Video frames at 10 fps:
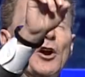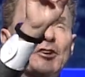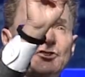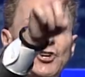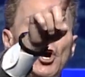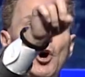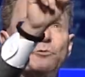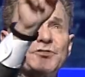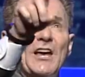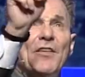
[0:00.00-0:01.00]
or
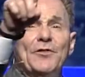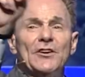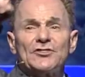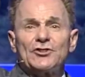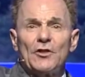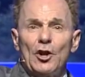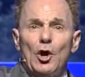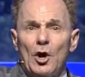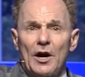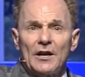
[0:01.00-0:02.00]
Job said this to the
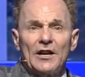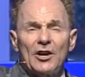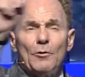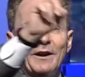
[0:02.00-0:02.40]
Lord. Look at